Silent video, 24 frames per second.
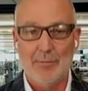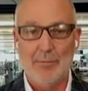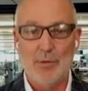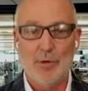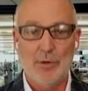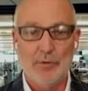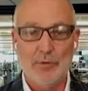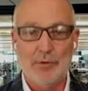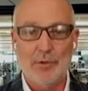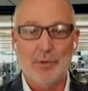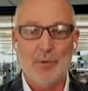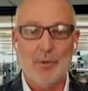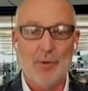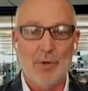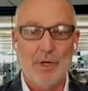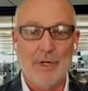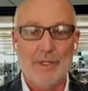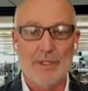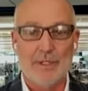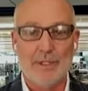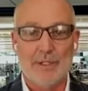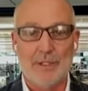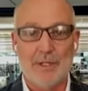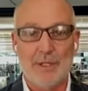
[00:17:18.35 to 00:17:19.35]
move
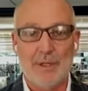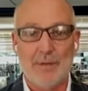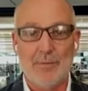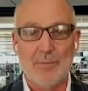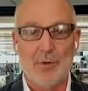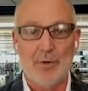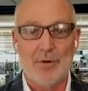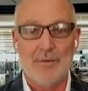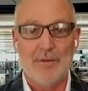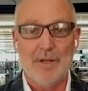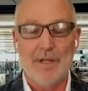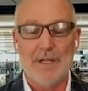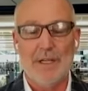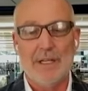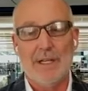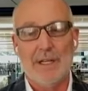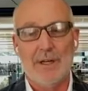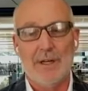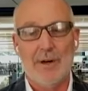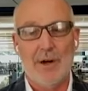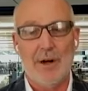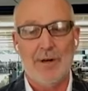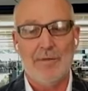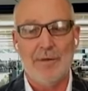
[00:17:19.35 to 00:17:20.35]
towards uh, more of
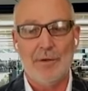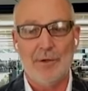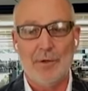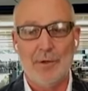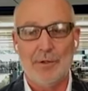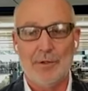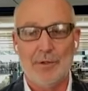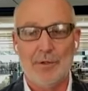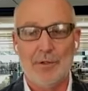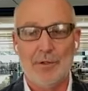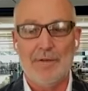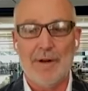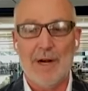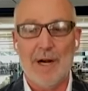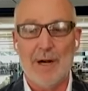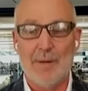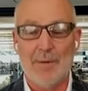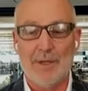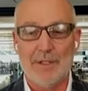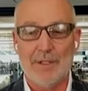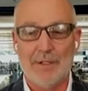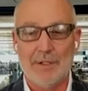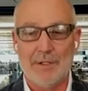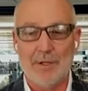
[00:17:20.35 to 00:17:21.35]
a carbon neutral
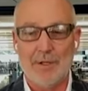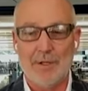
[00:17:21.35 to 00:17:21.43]
environment.